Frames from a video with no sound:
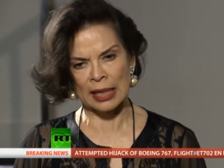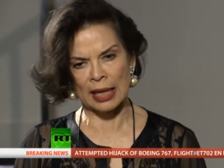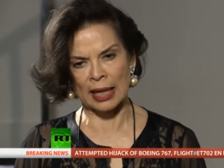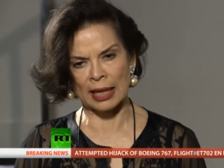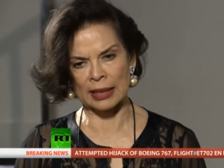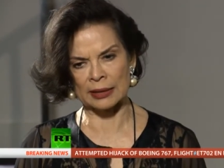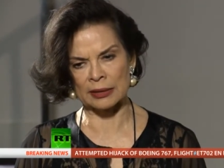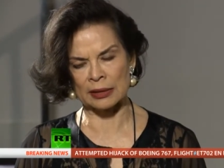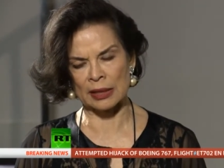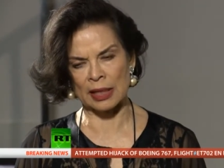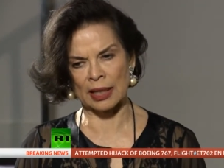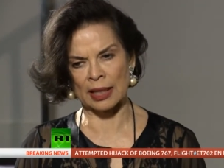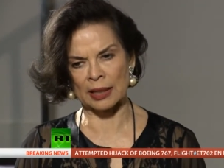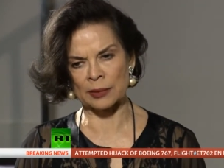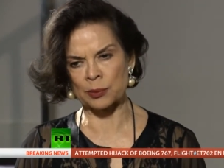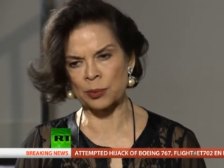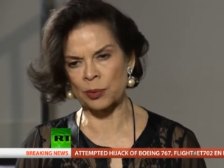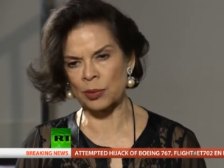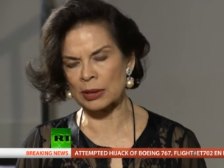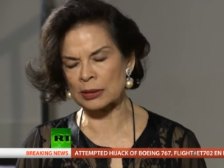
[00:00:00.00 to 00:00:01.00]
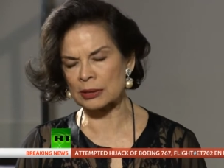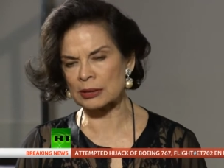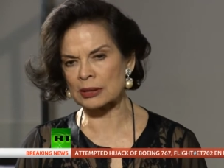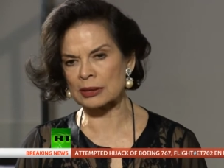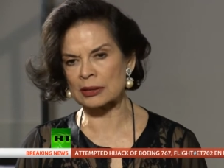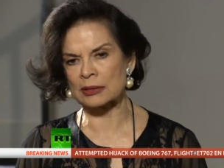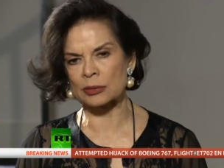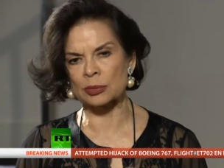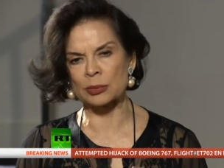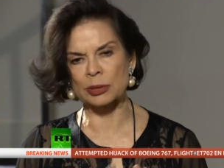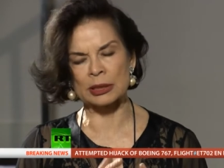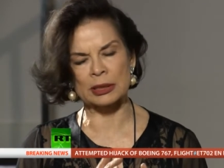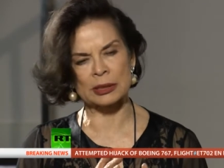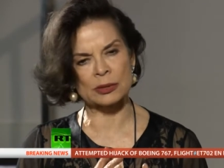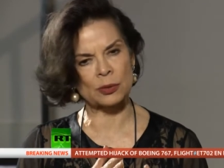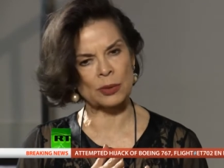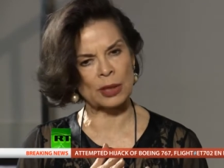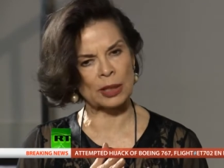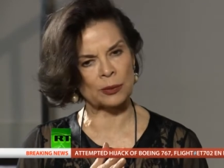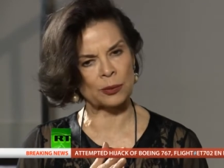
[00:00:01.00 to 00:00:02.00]
And I wanted to meet
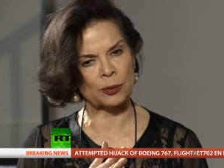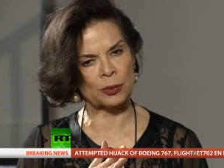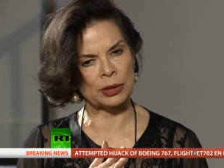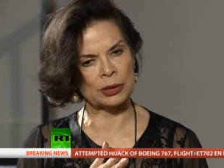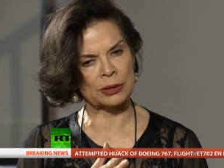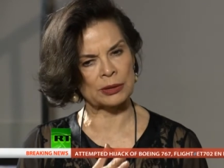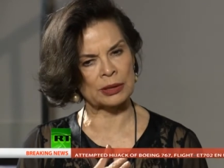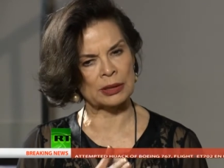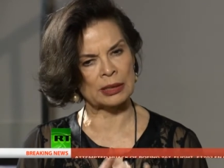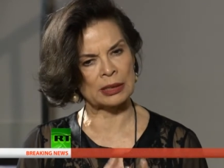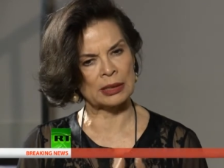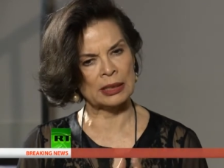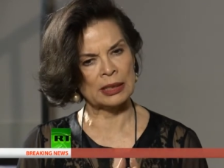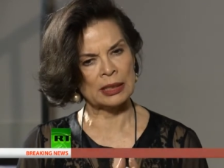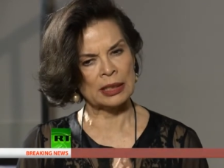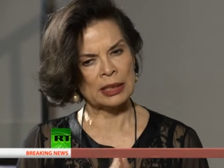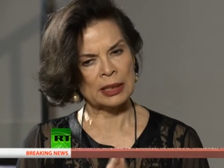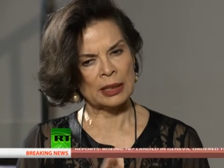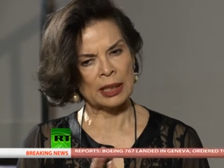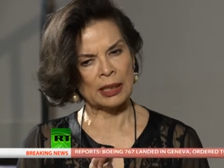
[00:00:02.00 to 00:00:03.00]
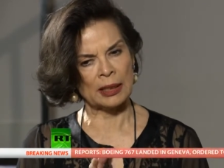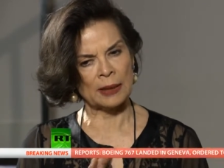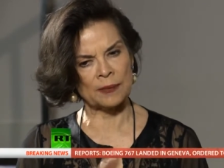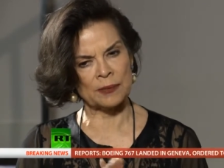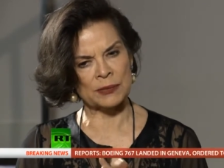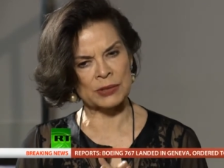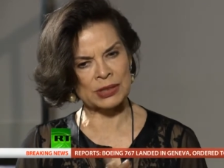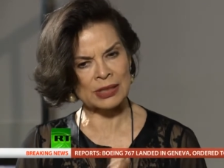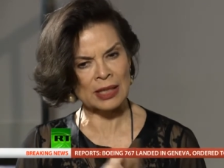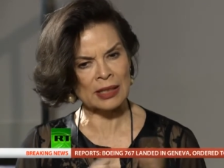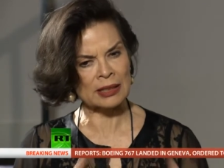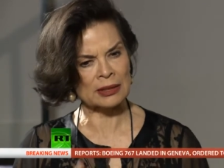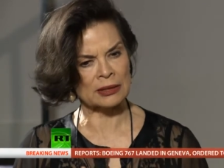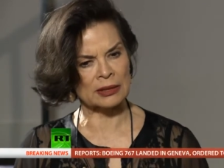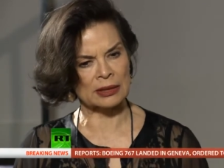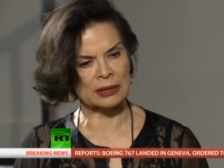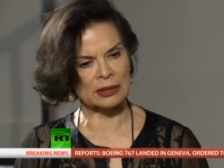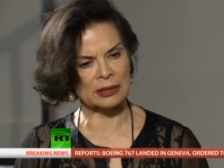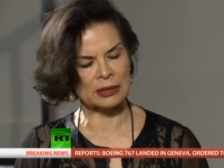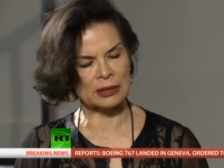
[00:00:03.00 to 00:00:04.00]
as well with the
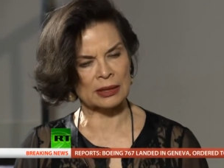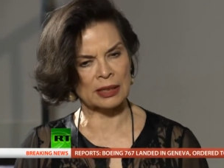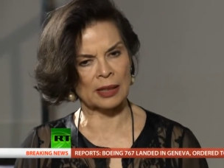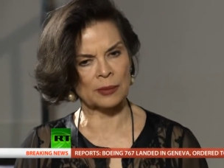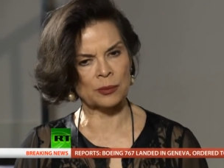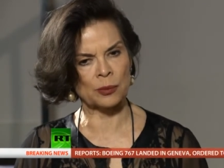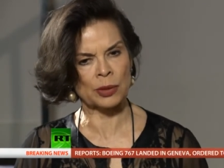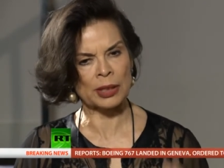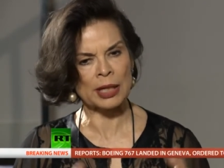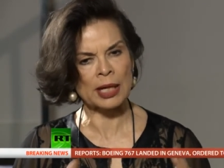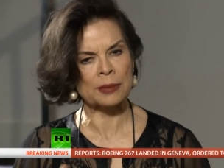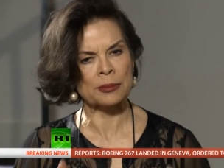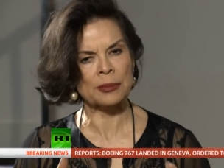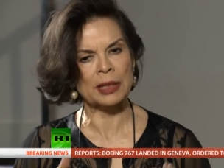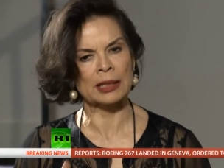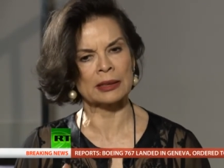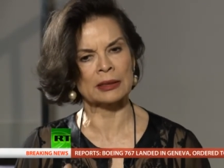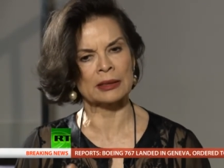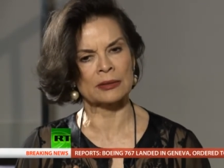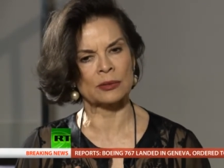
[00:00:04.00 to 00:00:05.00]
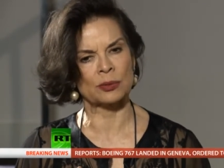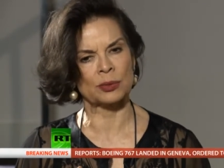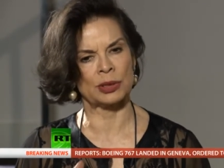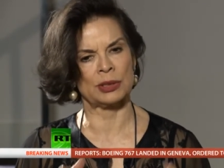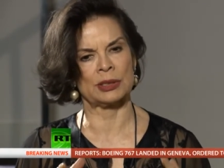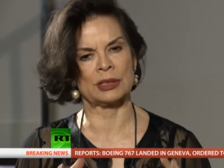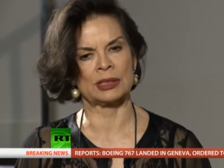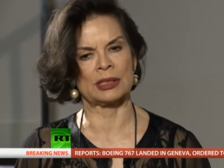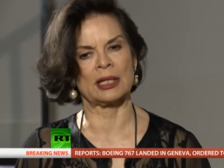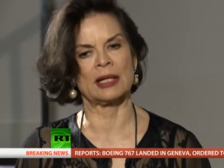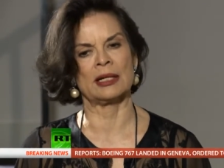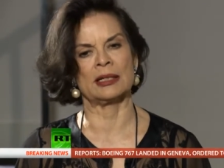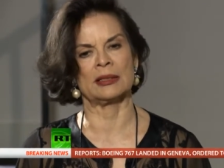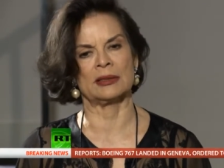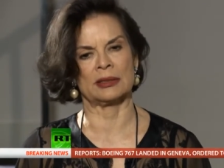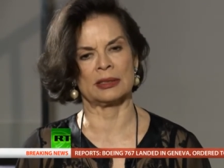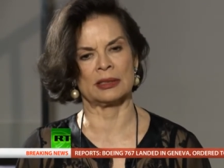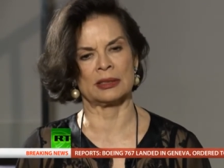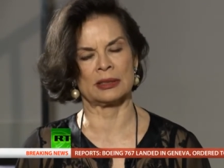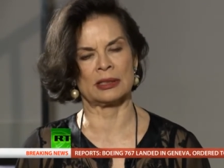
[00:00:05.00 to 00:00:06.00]
scientist. And when I met with the
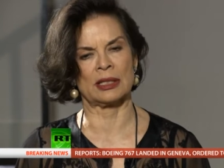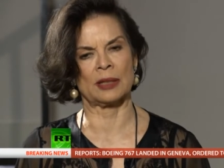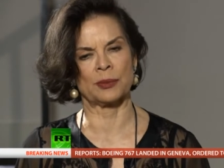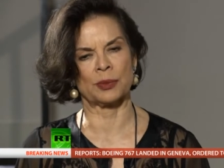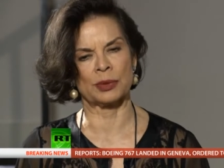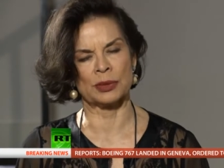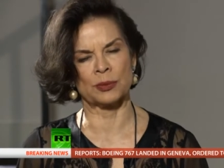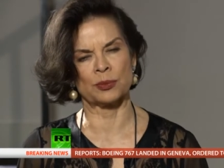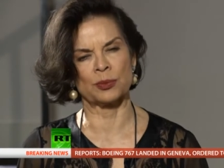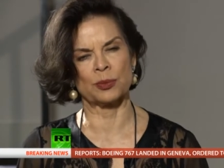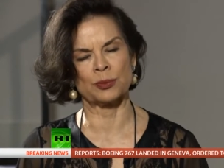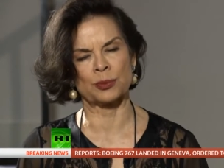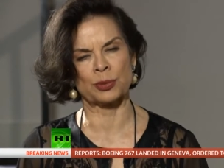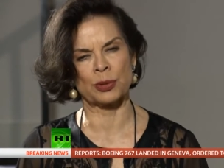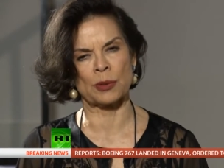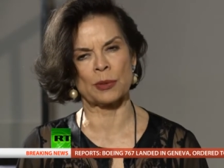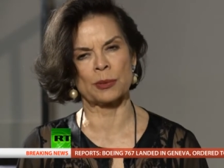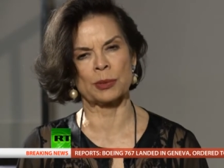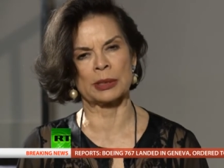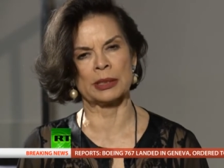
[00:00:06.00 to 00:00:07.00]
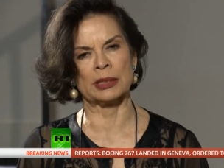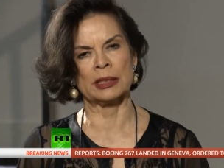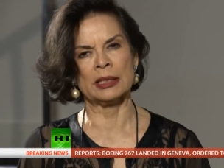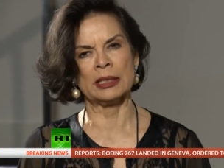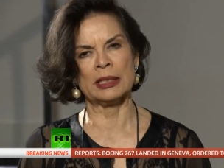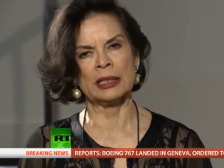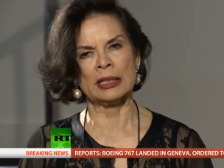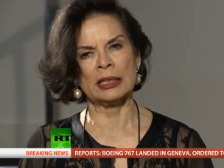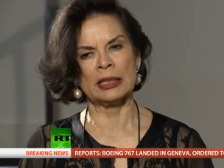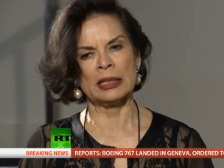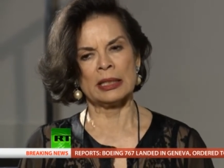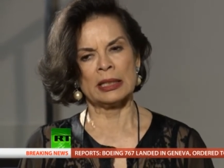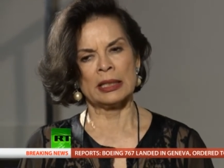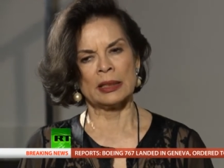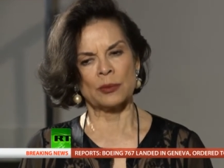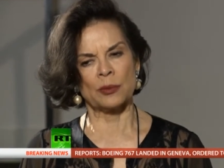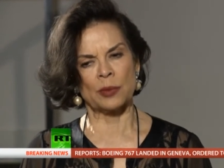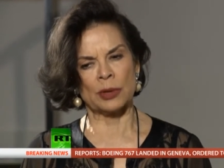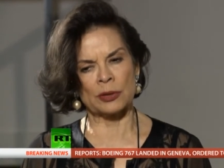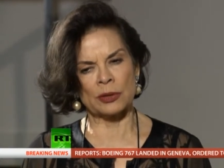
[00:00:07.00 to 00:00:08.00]
scientist, that was probably
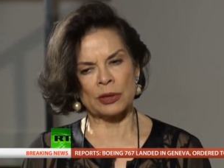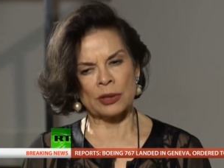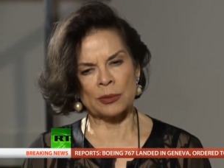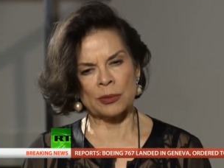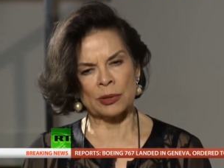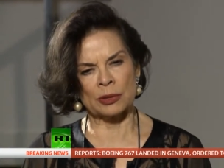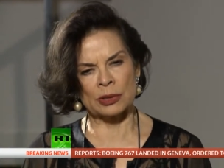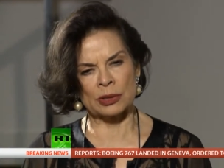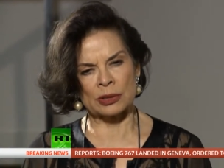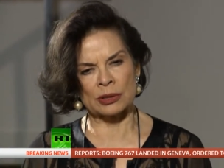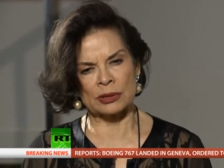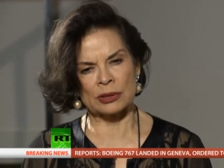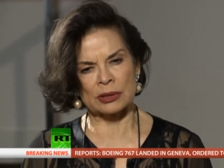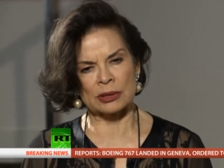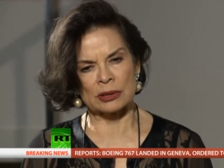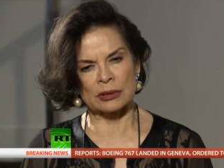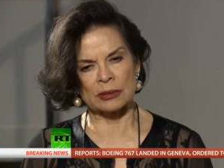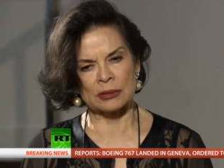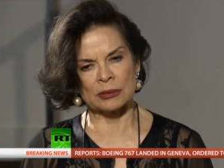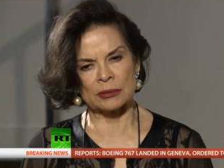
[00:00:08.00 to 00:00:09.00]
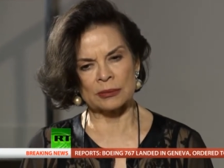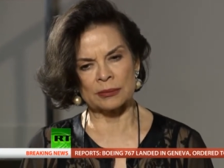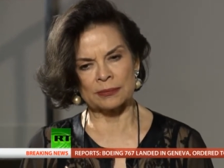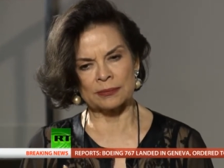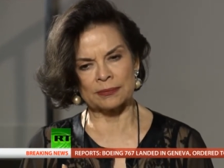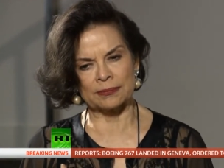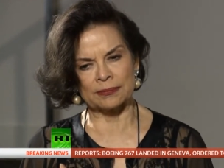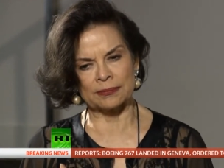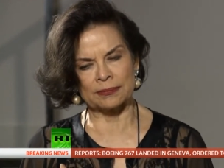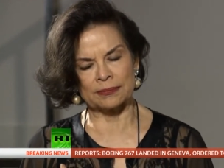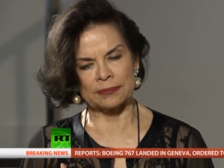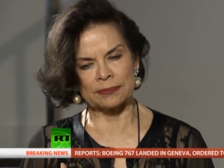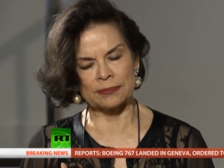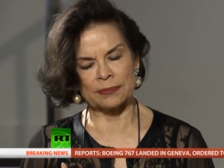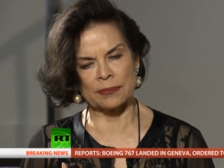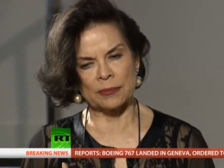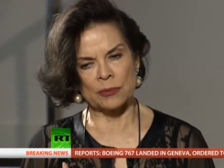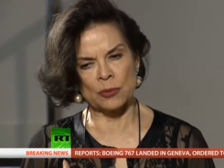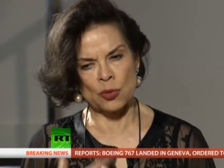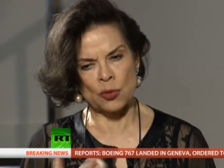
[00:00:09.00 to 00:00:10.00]
one of the most
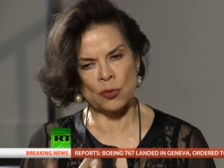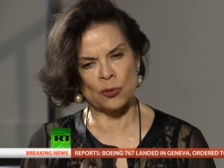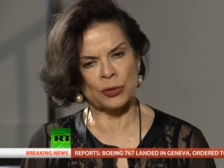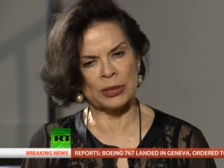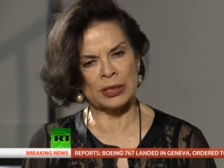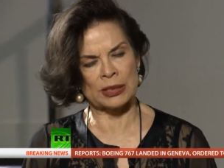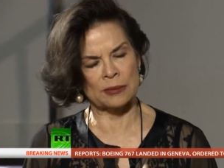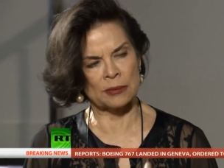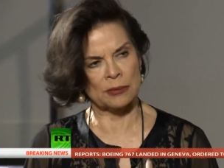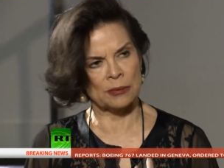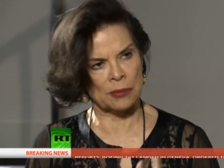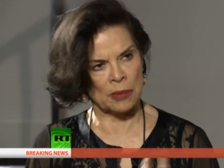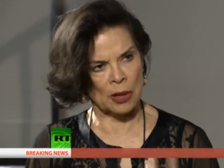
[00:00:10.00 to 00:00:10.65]
moving